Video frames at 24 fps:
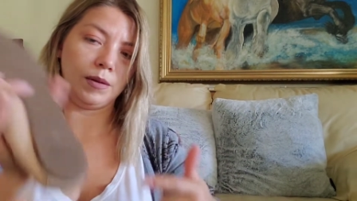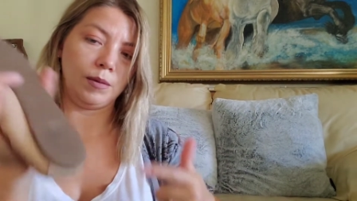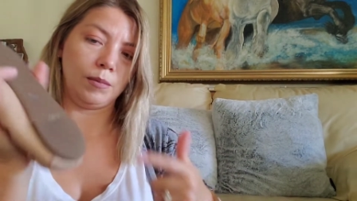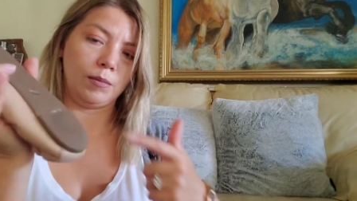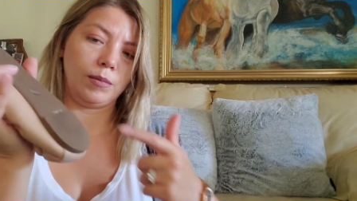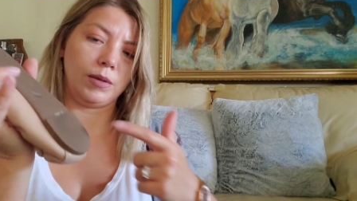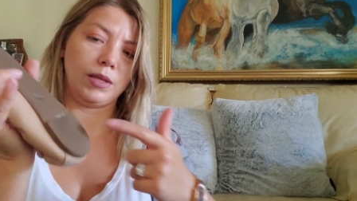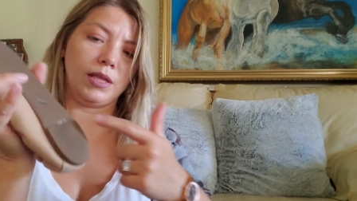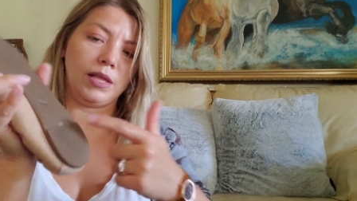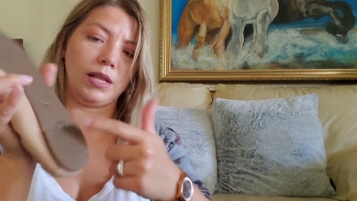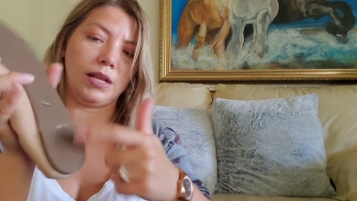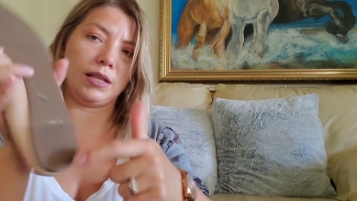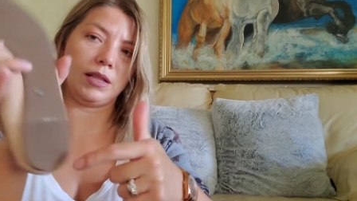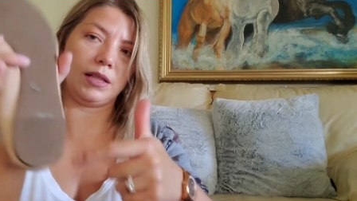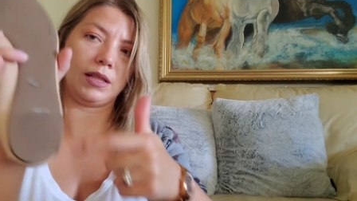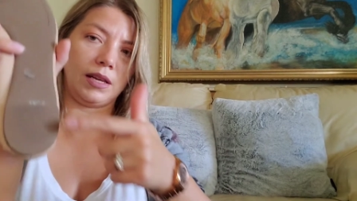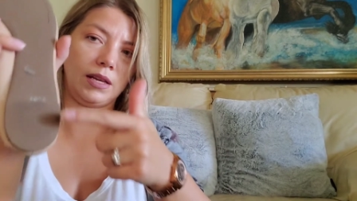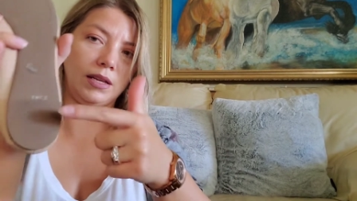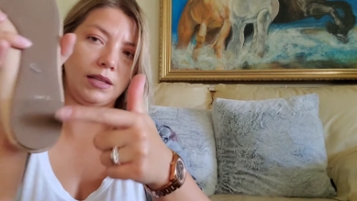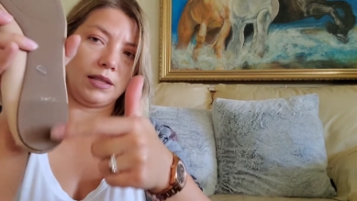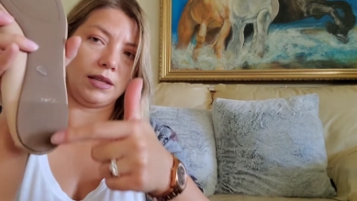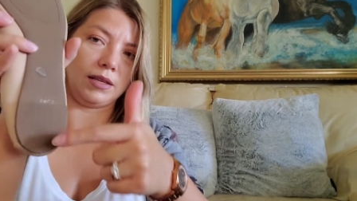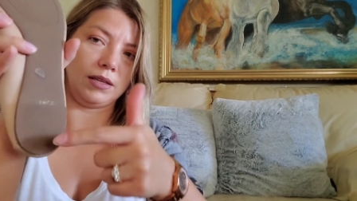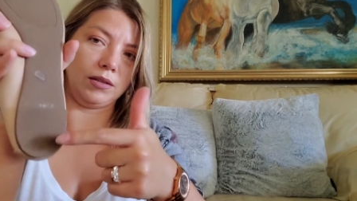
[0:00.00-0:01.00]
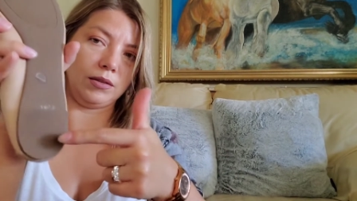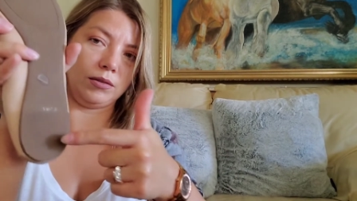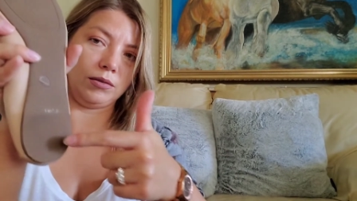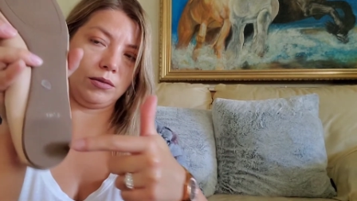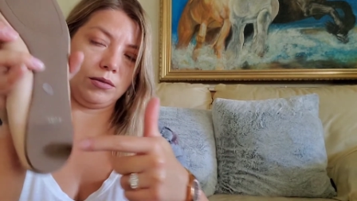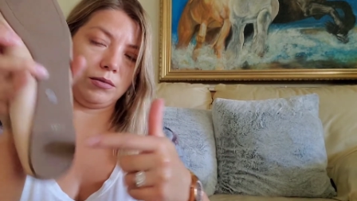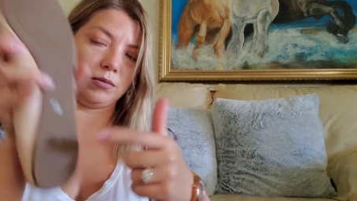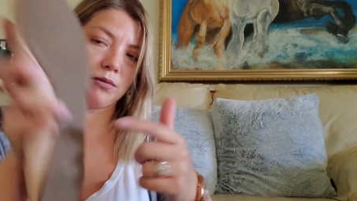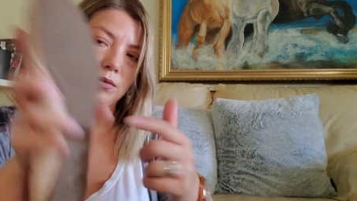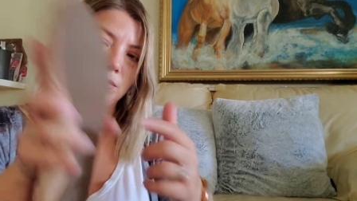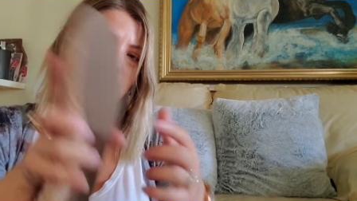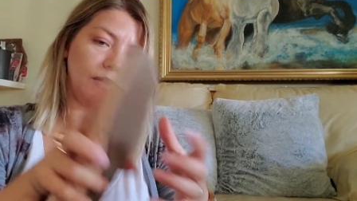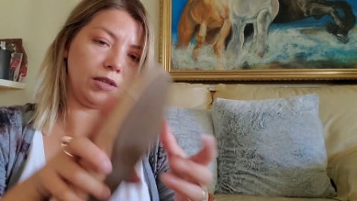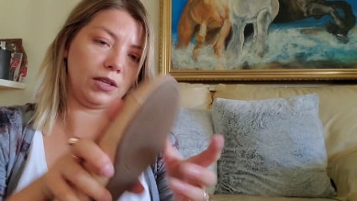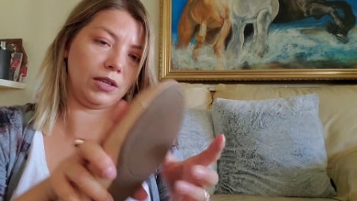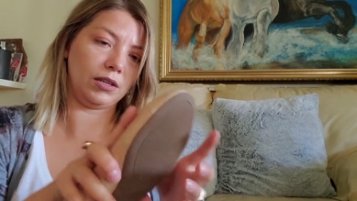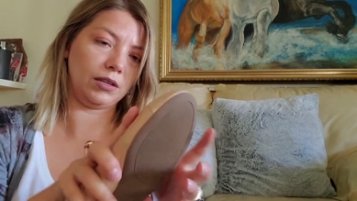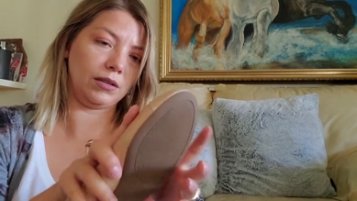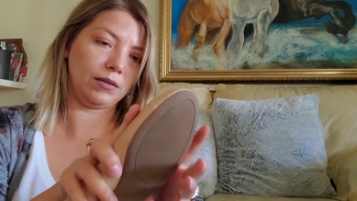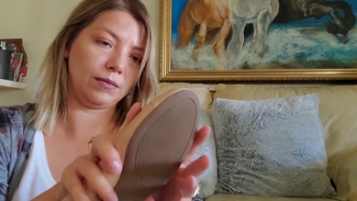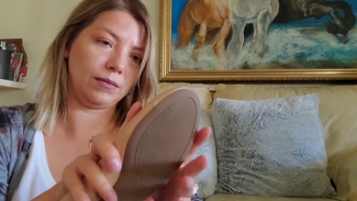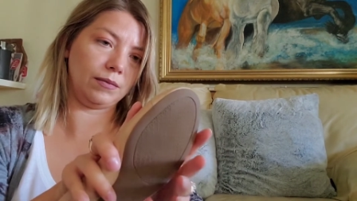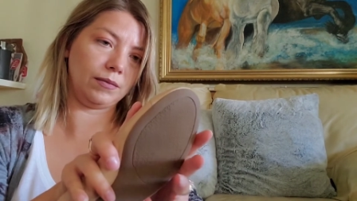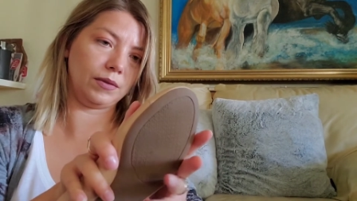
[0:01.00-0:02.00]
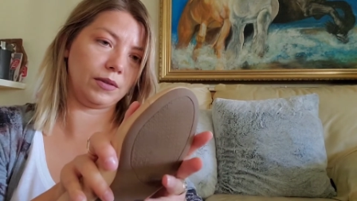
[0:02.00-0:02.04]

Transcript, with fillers: but not like the usual here.